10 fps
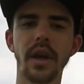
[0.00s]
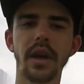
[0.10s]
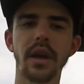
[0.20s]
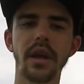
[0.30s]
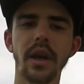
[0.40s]

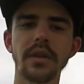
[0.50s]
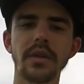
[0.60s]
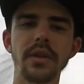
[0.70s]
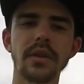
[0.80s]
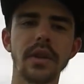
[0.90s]
and as you
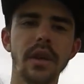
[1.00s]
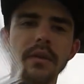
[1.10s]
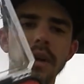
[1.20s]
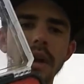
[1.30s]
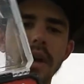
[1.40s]
can see,
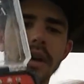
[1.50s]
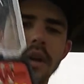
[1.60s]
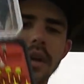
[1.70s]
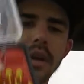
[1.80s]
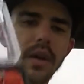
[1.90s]
I've got
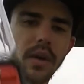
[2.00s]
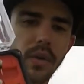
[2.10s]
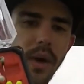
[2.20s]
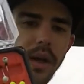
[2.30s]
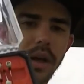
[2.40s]

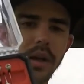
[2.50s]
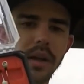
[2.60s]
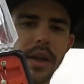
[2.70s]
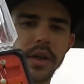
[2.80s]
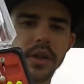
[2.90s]
quite a
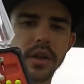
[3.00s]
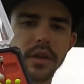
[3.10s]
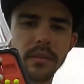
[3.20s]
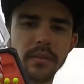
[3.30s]
collection here.